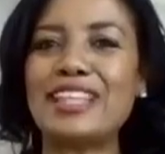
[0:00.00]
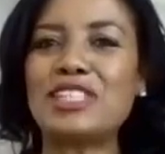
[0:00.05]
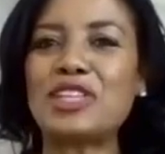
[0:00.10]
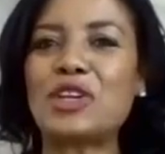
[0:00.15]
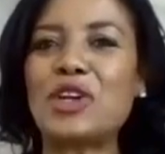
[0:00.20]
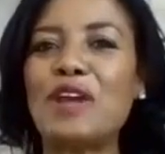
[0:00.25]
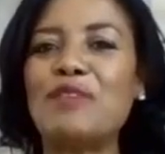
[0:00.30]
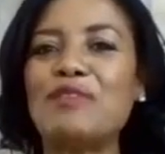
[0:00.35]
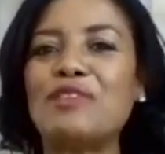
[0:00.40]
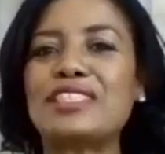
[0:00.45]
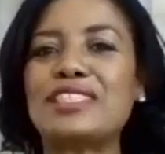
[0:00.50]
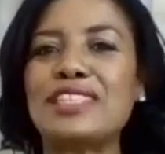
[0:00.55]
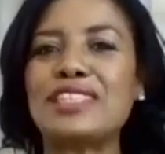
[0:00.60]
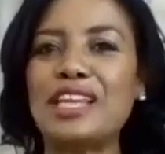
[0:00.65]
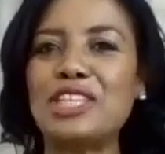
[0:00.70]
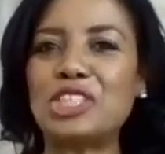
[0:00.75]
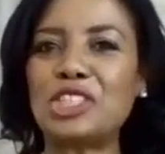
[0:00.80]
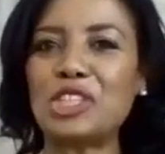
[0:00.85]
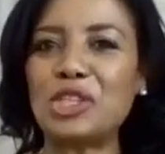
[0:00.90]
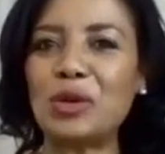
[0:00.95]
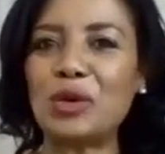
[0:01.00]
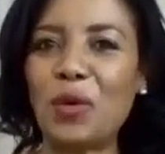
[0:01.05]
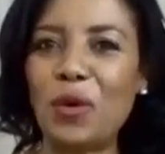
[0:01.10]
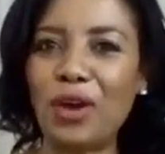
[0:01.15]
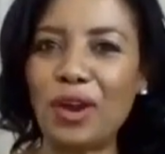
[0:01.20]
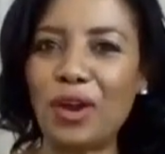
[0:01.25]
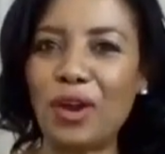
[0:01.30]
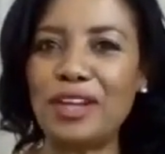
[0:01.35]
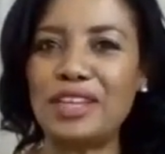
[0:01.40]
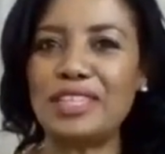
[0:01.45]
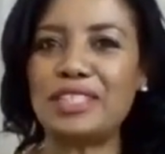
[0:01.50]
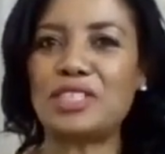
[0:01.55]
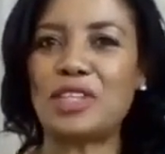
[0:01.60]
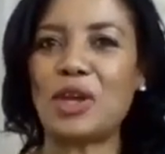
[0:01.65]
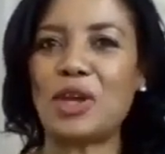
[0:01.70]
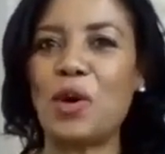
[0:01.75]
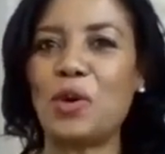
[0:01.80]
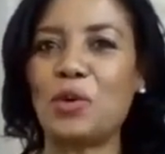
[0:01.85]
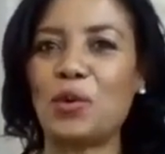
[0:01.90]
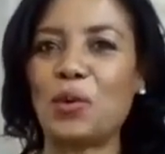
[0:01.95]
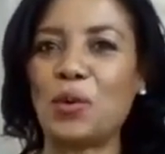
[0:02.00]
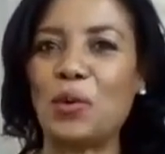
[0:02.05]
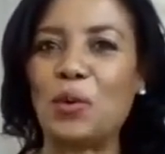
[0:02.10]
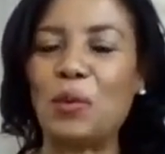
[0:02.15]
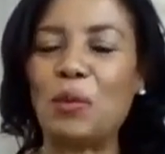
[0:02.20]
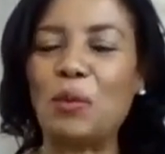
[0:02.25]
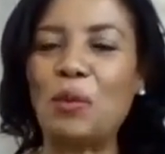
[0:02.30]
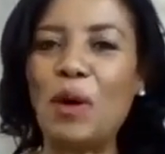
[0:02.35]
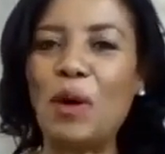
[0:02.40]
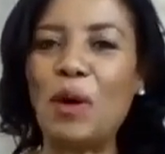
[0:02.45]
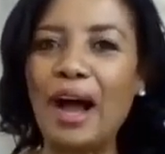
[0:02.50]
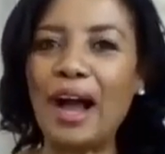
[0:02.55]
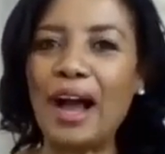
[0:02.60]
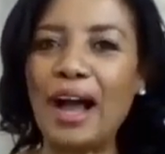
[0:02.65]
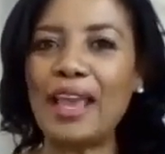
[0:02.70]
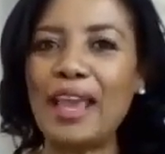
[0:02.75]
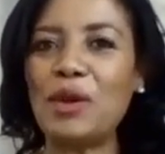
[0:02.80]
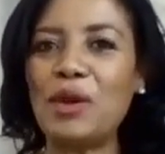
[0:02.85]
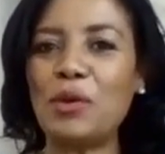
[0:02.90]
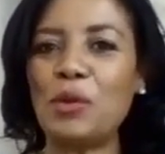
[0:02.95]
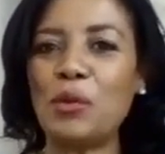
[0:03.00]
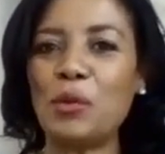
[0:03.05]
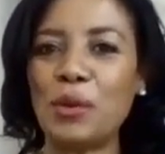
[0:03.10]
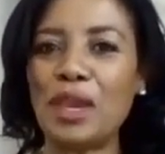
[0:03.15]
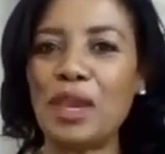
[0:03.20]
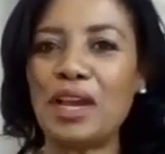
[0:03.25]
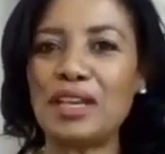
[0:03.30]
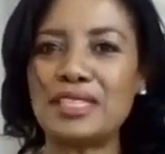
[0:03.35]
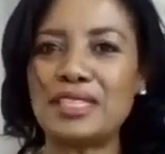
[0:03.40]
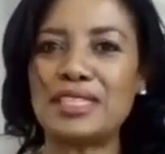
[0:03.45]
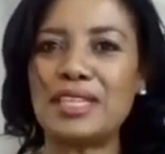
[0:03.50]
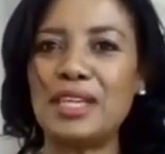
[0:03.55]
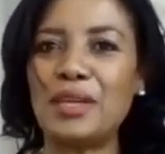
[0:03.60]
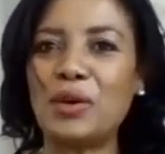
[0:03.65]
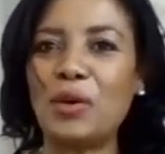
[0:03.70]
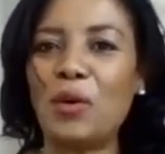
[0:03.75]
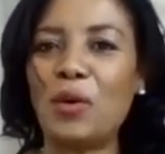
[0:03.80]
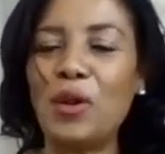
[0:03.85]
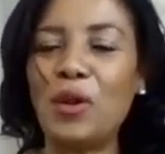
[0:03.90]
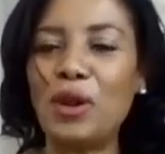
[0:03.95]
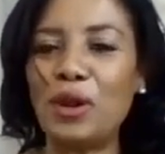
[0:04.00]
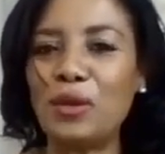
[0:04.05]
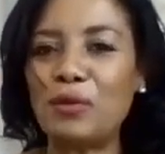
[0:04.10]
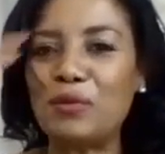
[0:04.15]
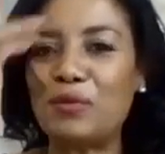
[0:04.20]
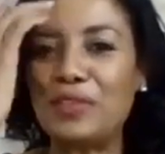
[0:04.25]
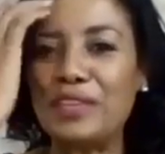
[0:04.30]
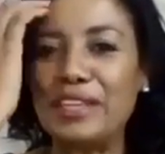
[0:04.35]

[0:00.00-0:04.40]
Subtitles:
a conversation all on its own. Why we are seeing all of